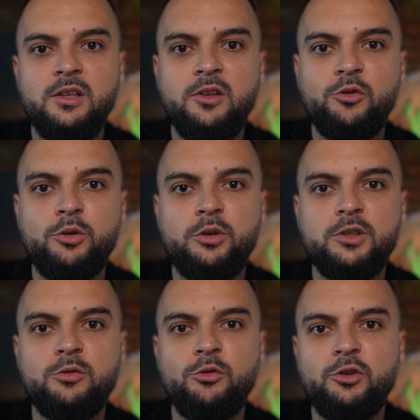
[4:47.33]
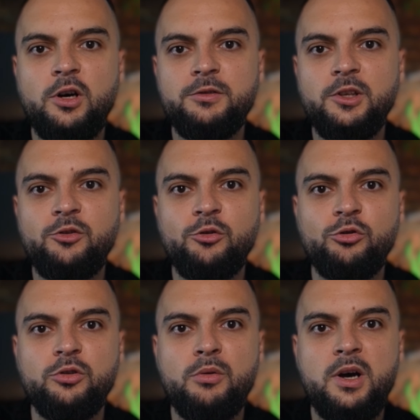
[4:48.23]
So in order to solve this, you
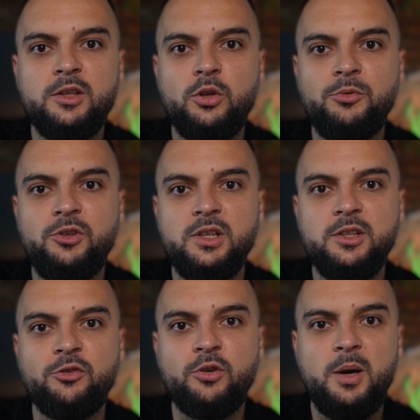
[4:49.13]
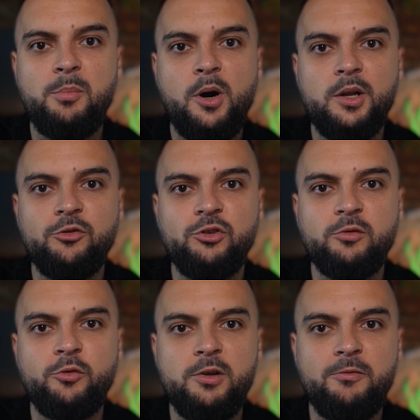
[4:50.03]
should run kubectl describe pod and check
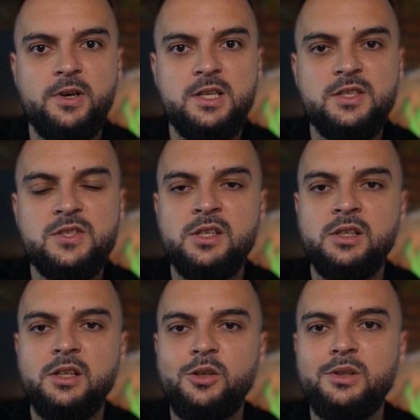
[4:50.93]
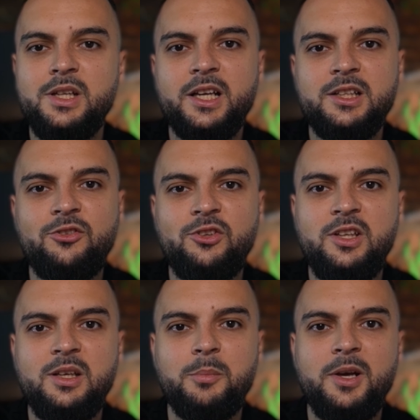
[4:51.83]
for events. You'll likely
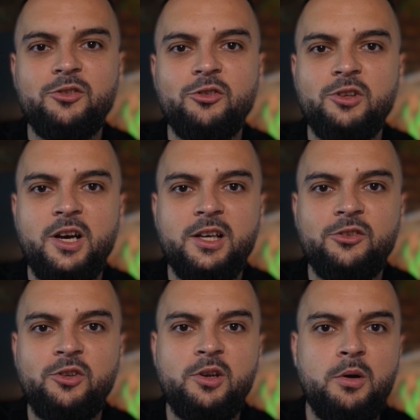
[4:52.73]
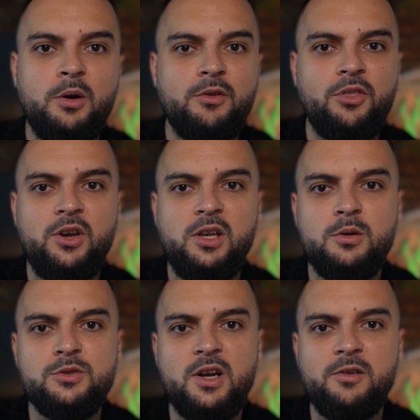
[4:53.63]
see a message like 0 out of 3
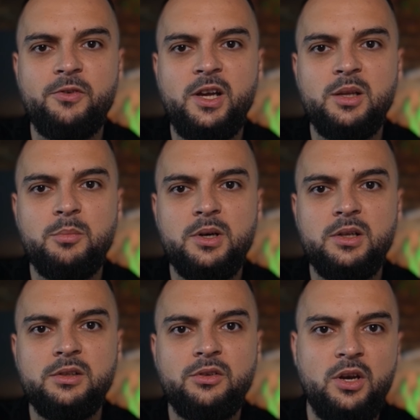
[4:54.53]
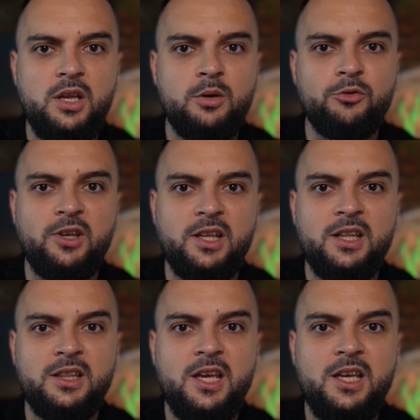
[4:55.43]
nodes are available, 3 nodes had
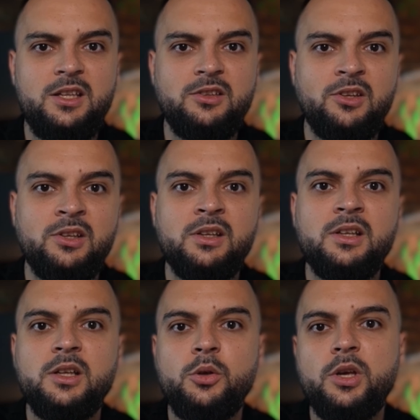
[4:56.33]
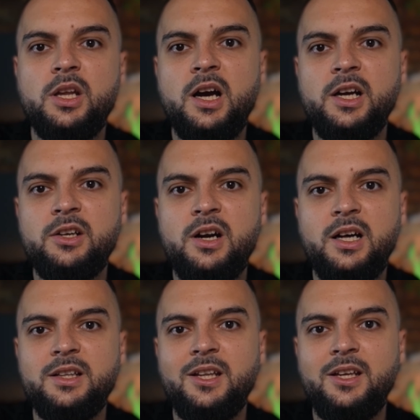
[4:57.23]
taint. You can either
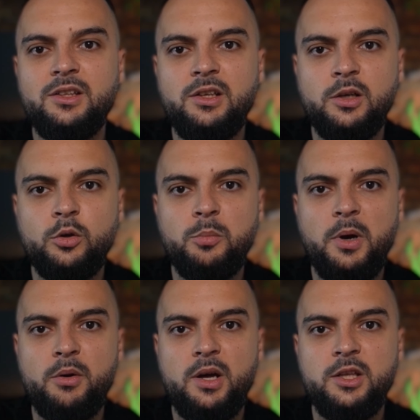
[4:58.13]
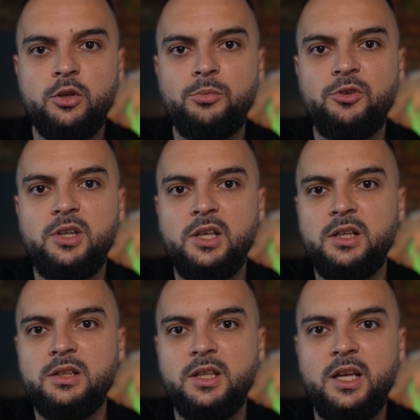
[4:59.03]
untaint the node by running
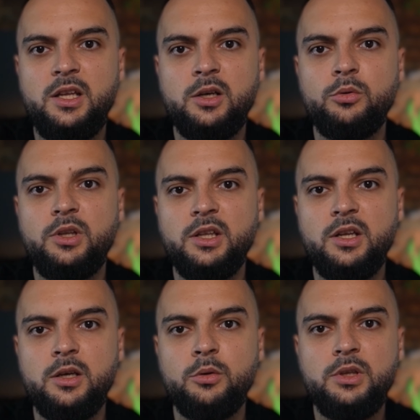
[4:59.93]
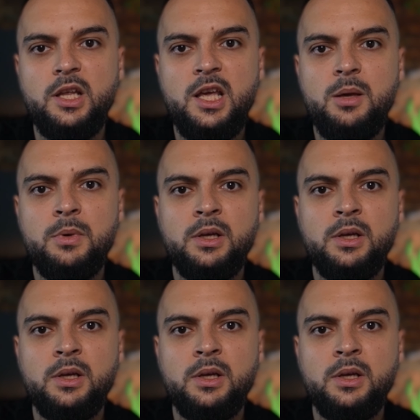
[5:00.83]
kubectl taint node and the node name,